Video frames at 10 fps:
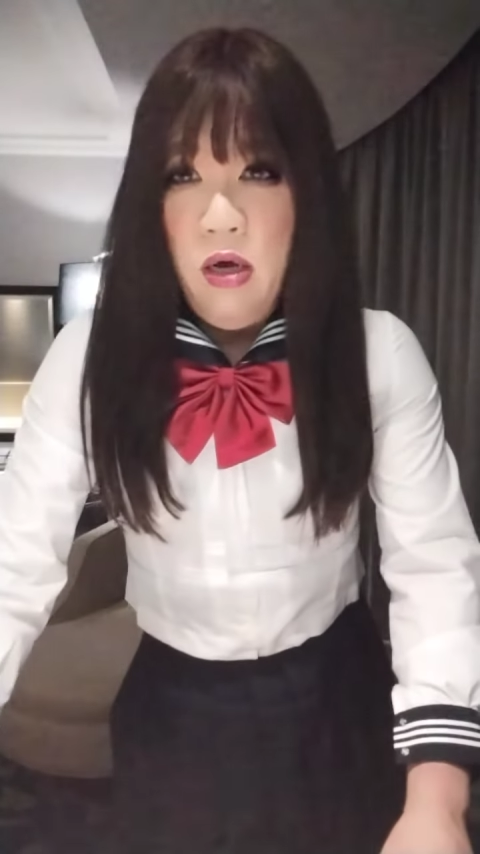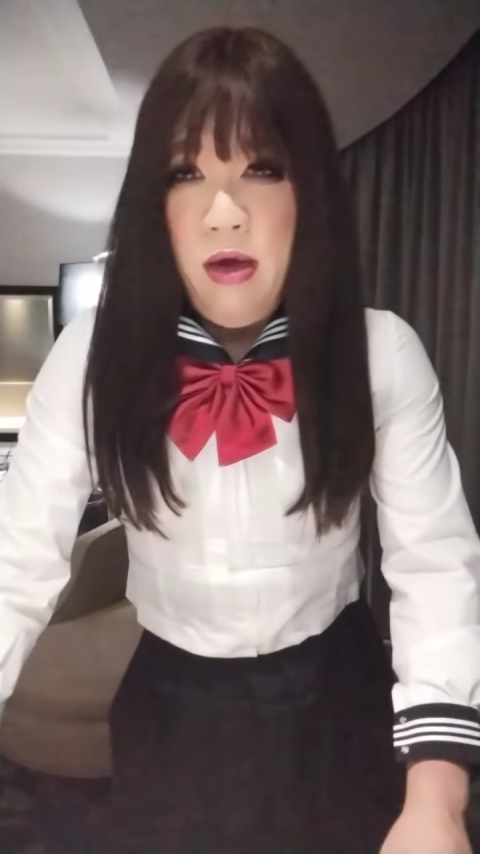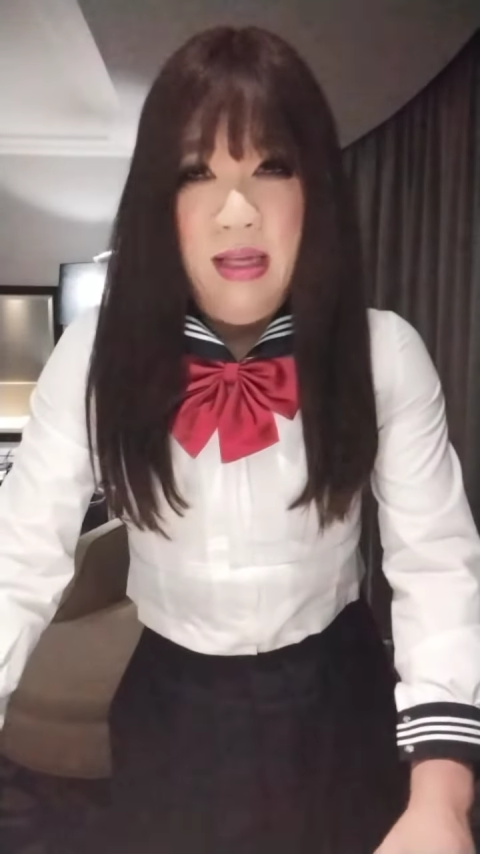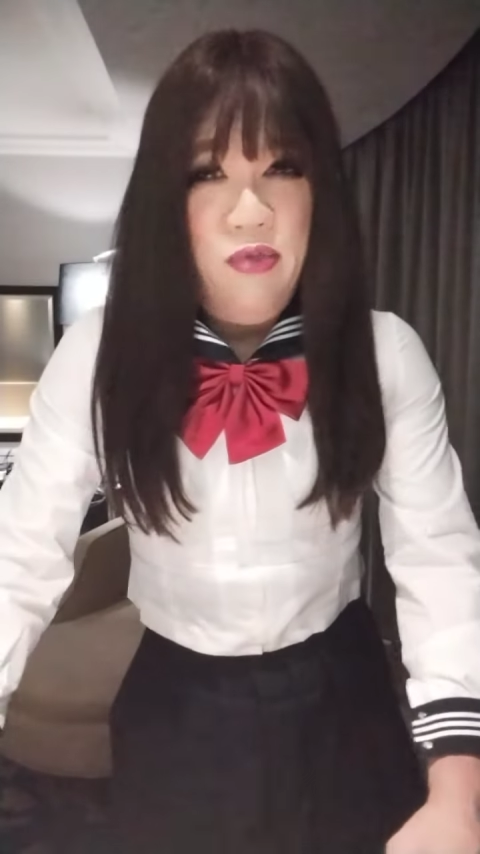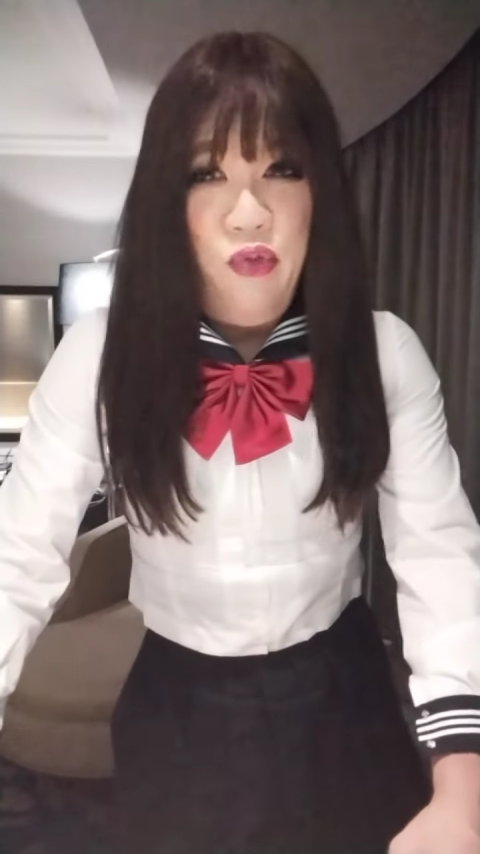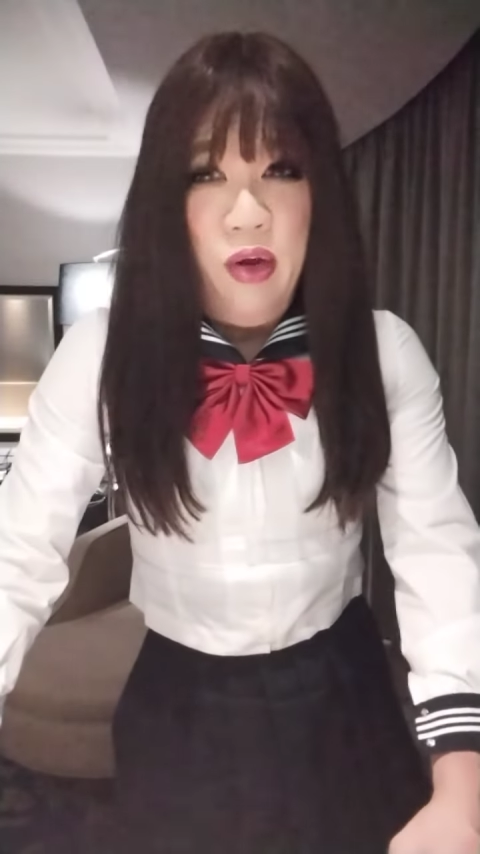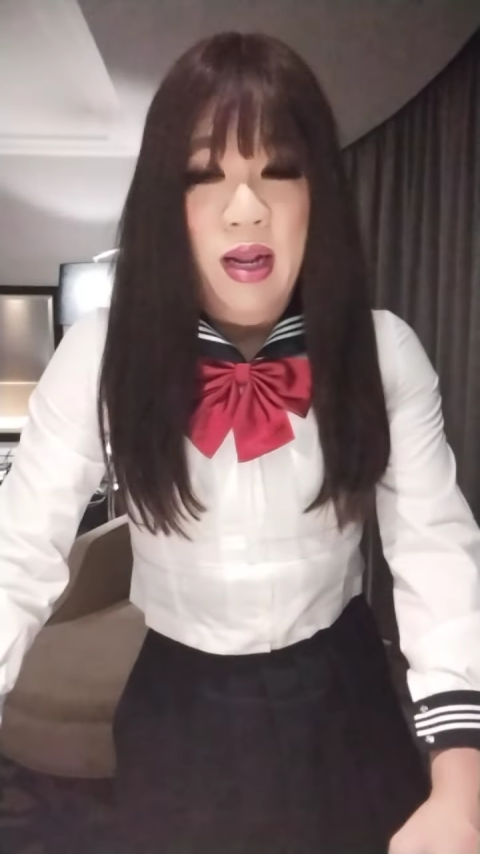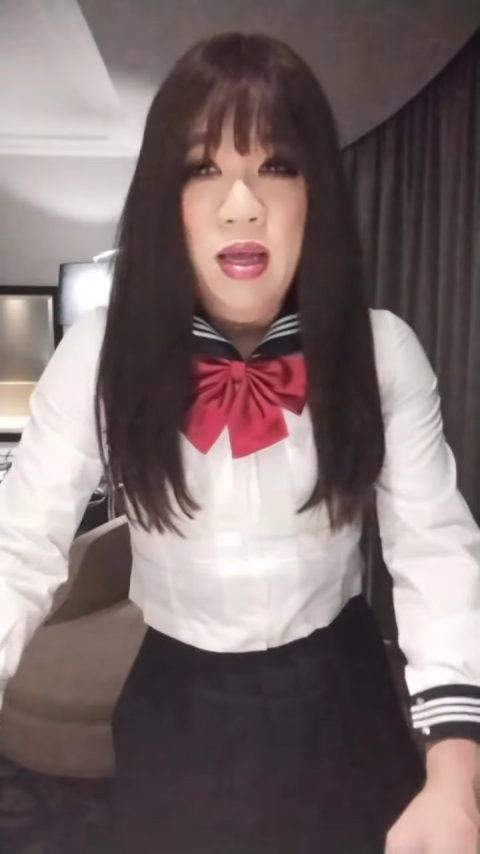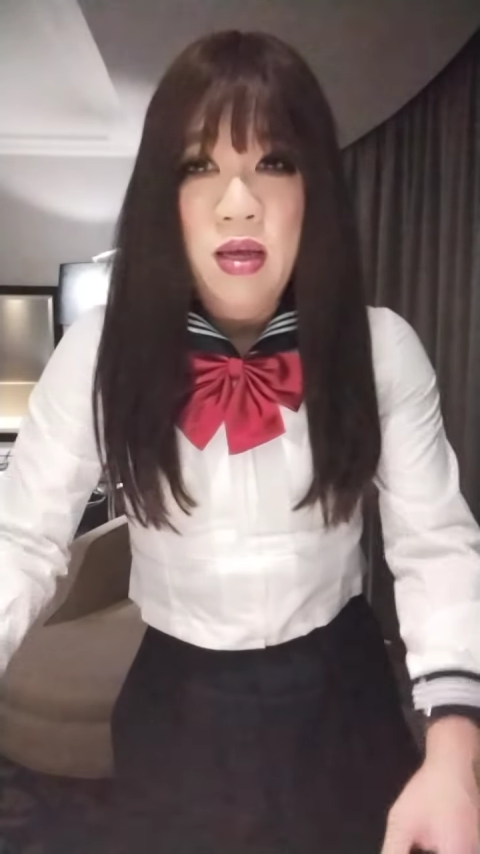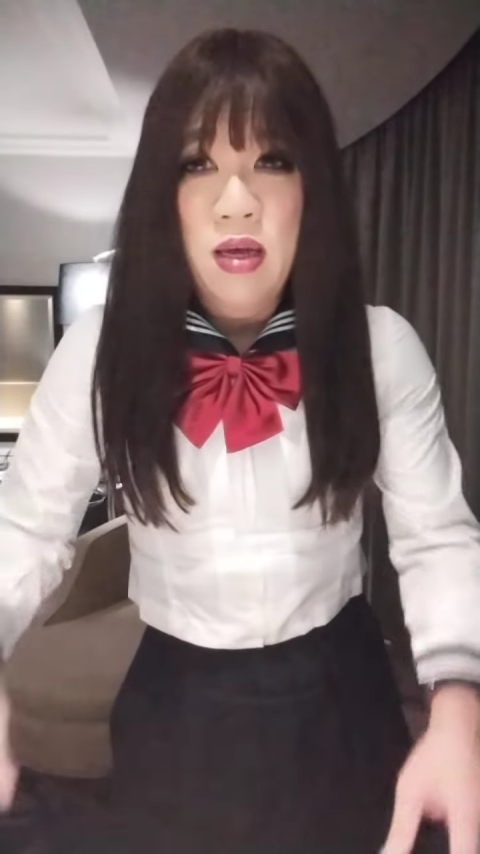as
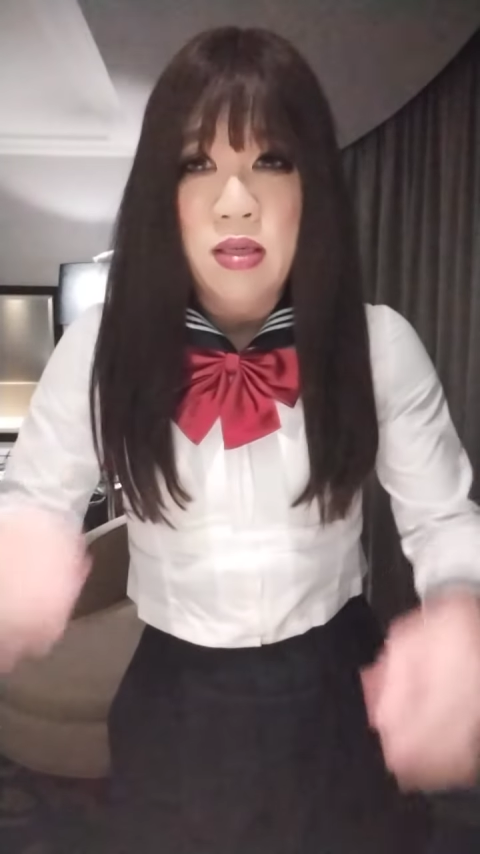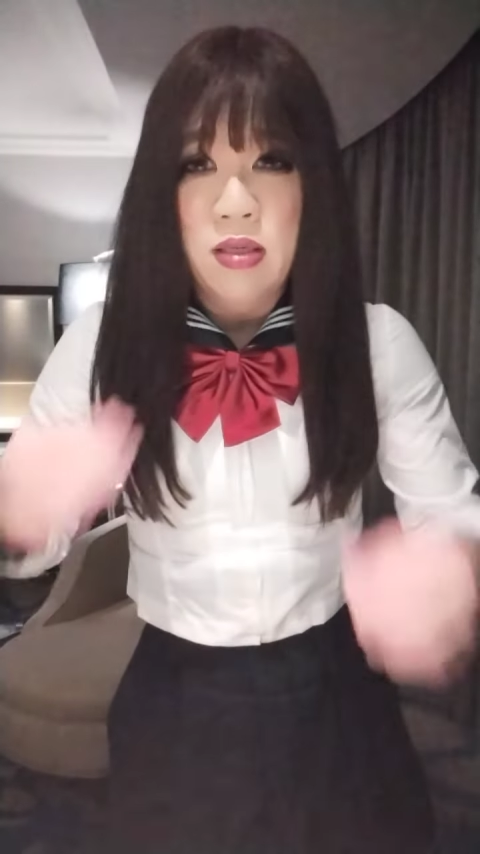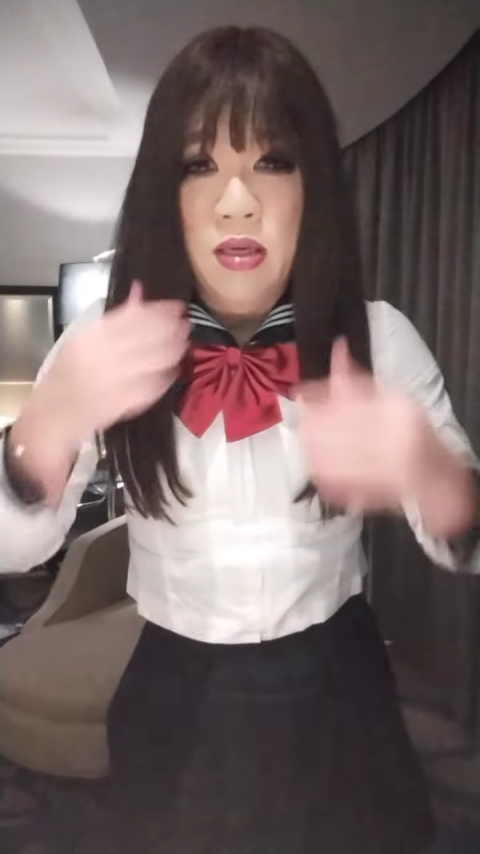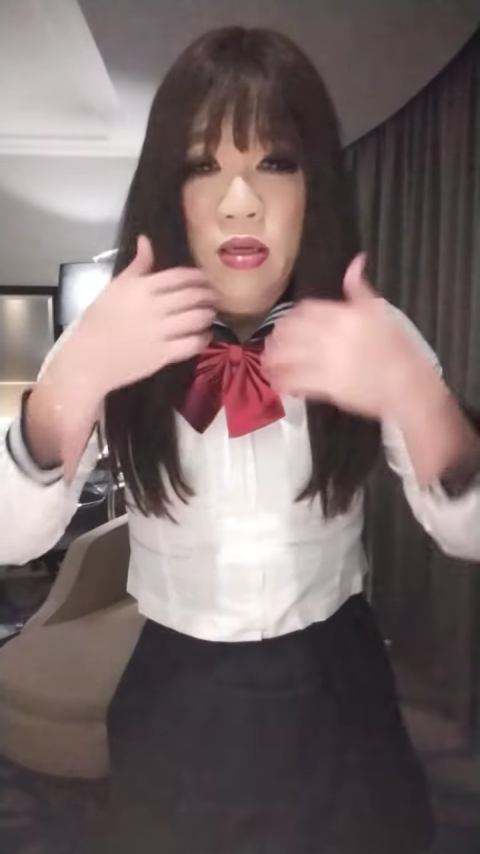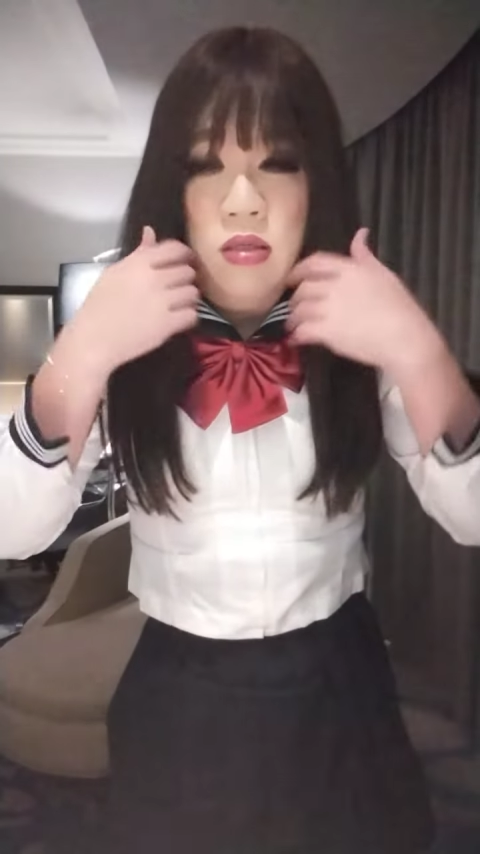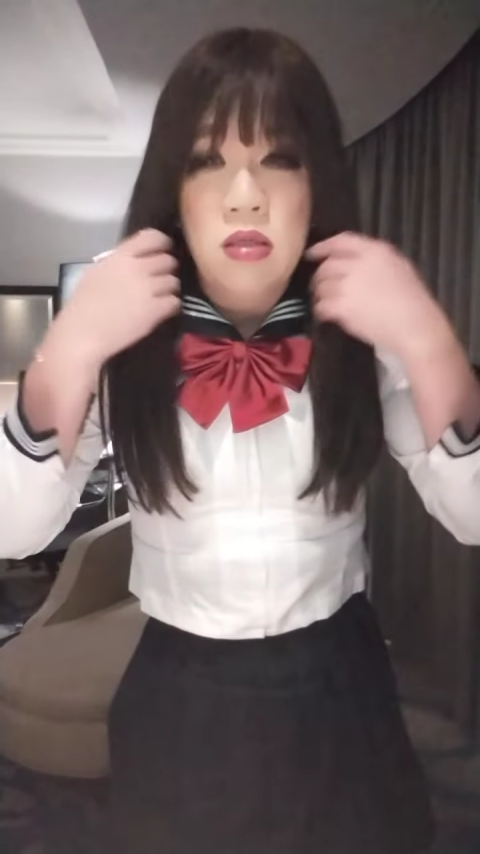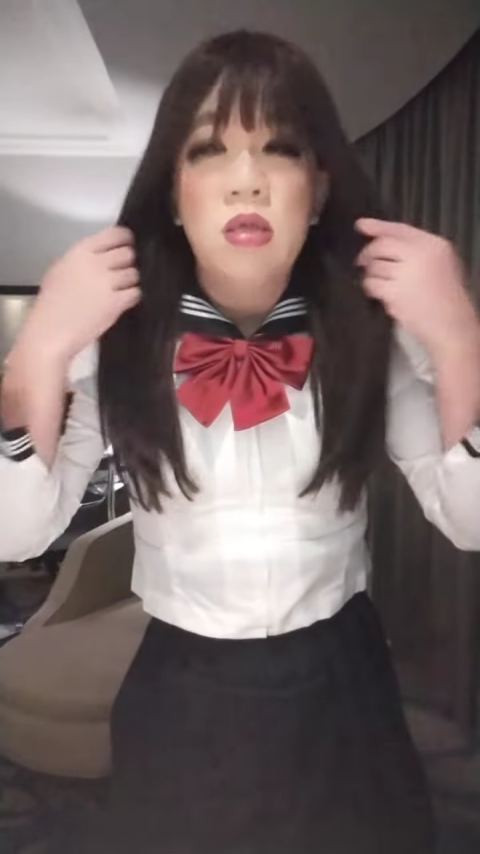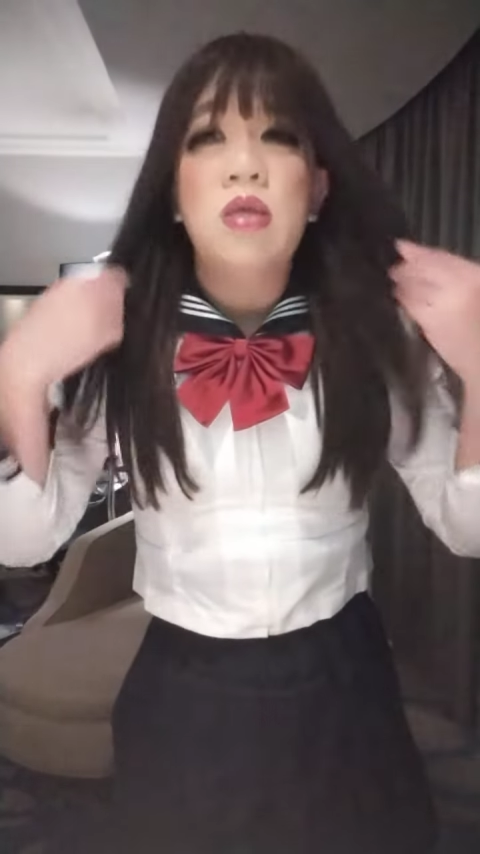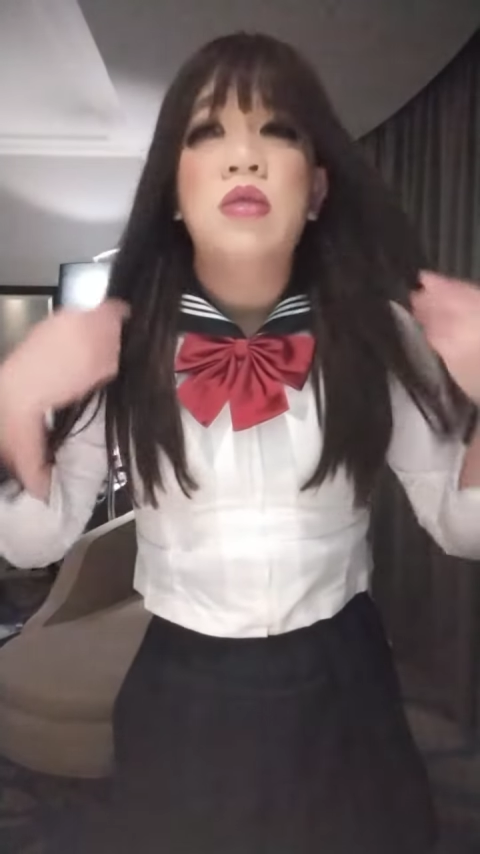freely as it is.